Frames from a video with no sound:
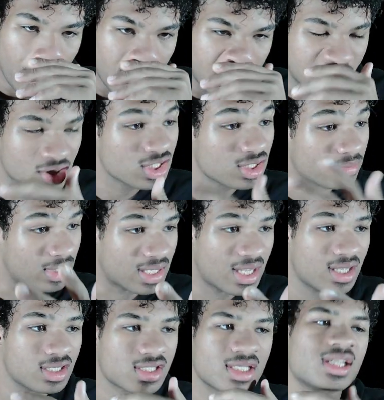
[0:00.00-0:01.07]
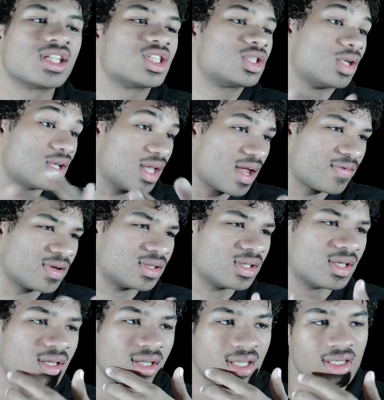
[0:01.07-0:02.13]
It shows you the mechanics. It doesn't show you
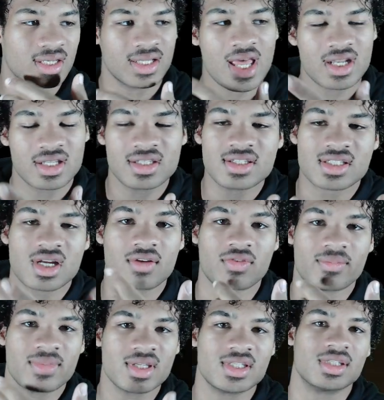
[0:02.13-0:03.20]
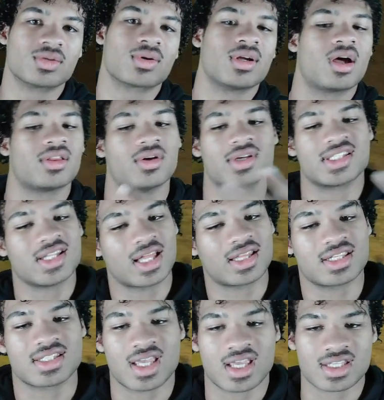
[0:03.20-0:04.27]
everything. And a lot of these come from BT3, although it's not the
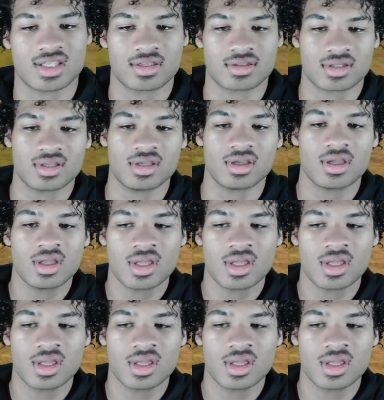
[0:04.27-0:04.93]
exact same thing.